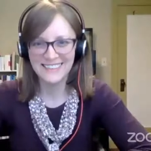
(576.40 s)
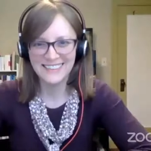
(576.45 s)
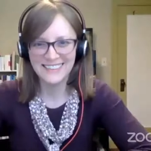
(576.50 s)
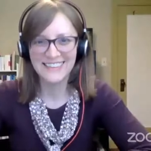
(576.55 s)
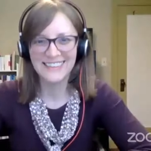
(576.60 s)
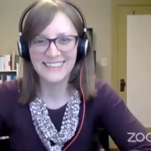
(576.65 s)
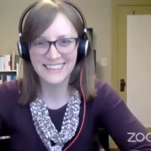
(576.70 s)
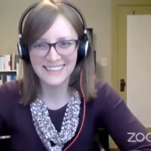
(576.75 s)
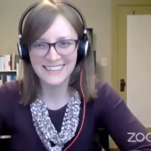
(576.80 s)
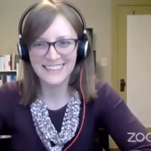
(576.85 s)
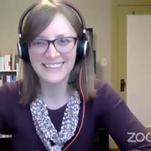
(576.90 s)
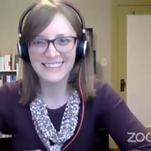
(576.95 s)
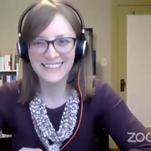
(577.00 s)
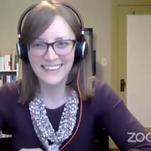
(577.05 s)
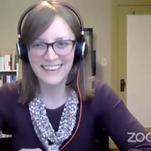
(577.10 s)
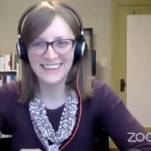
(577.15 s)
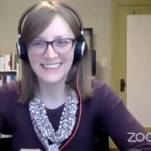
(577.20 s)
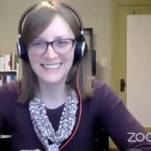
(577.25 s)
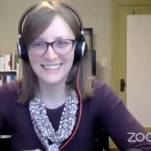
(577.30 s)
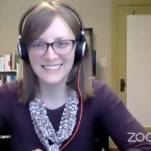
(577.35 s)
she kind
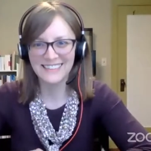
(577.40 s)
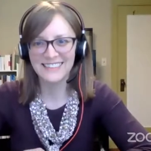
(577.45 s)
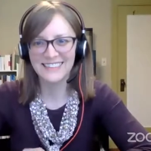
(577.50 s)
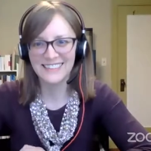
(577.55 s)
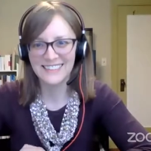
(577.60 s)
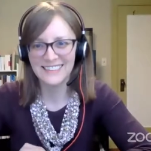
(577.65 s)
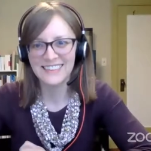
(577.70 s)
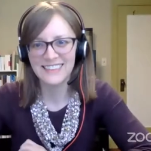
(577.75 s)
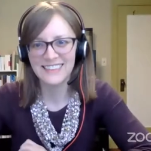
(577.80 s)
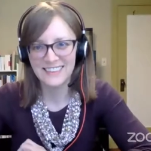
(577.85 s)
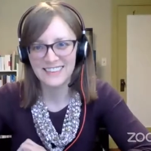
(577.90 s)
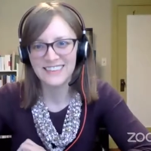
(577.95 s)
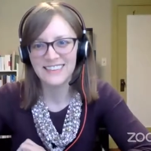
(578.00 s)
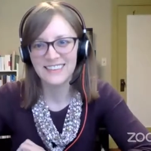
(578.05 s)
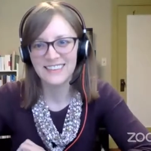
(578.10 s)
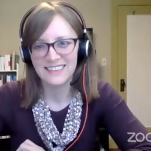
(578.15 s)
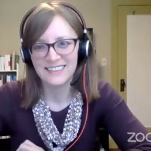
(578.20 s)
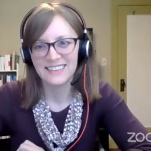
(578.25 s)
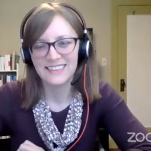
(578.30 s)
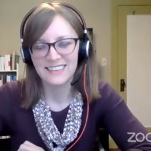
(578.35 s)
of
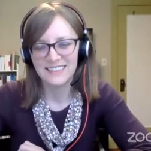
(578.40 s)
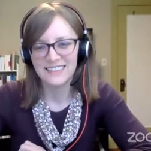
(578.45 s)
embraces